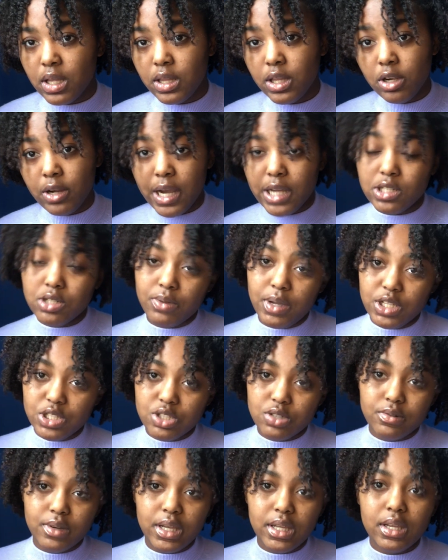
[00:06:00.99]
the
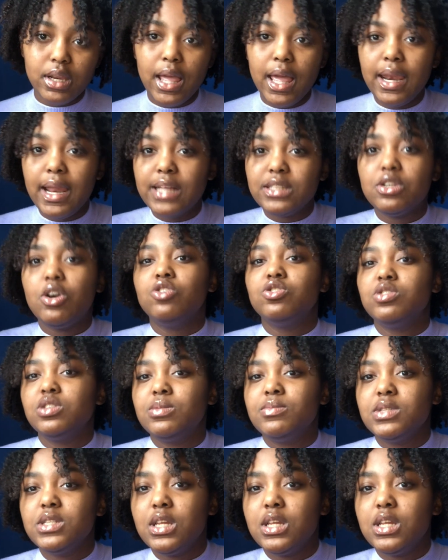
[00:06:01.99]
graduation rate, and that's also something to